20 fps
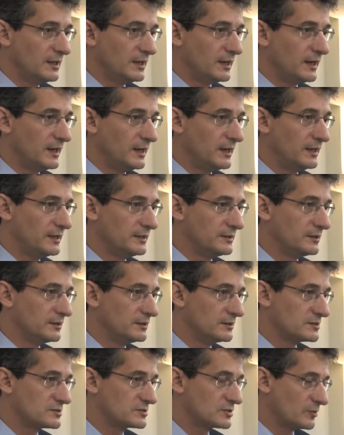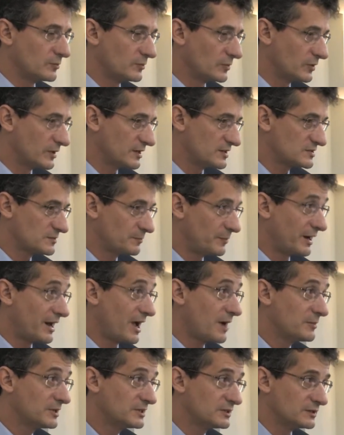and some risk
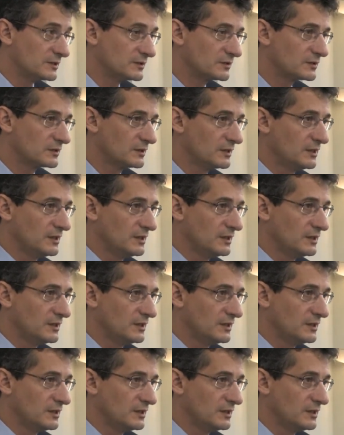parameters,